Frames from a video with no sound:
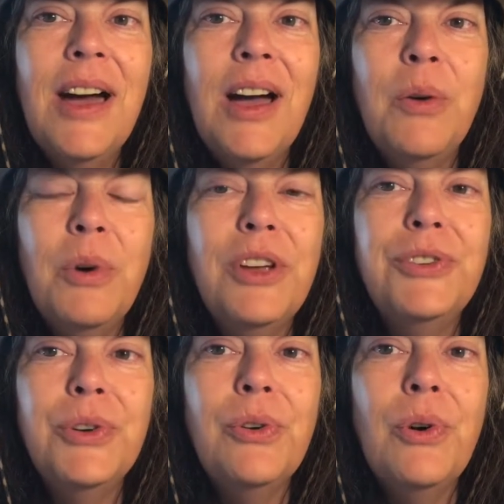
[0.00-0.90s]
I
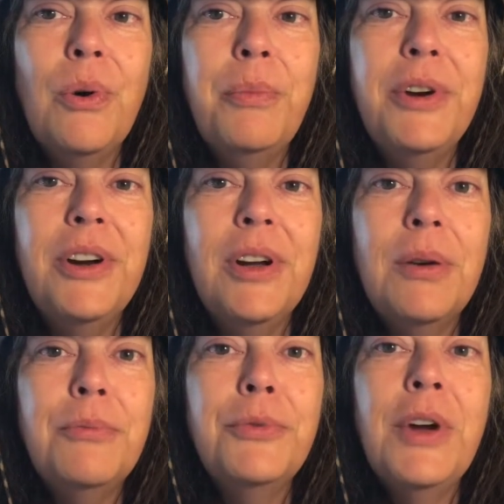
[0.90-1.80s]
was going to open it
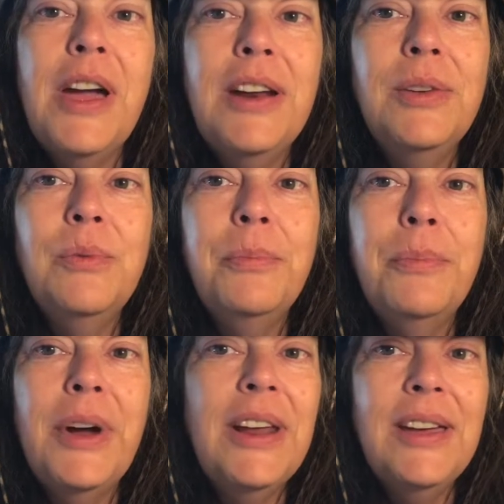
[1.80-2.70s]
up for
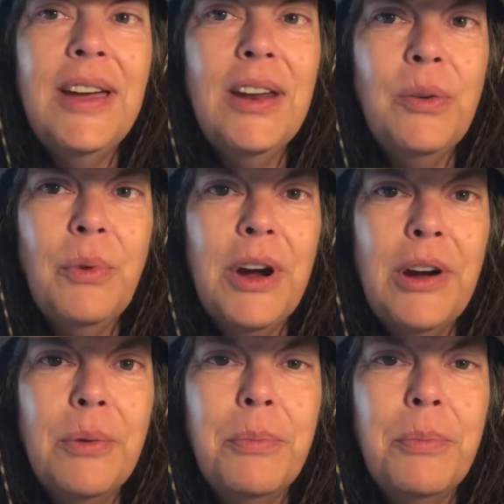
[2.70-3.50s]
anybody anywhere,